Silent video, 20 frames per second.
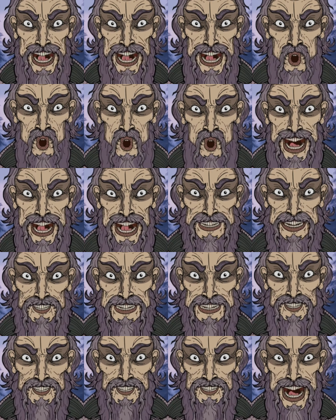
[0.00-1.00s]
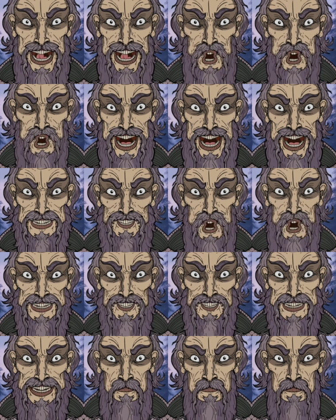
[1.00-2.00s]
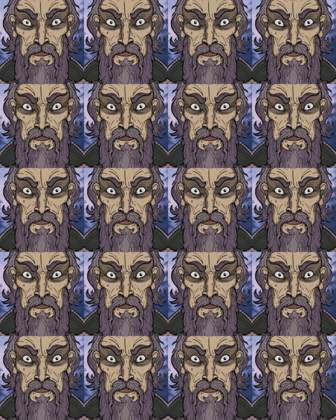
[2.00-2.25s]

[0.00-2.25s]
ongoing struggle with identity,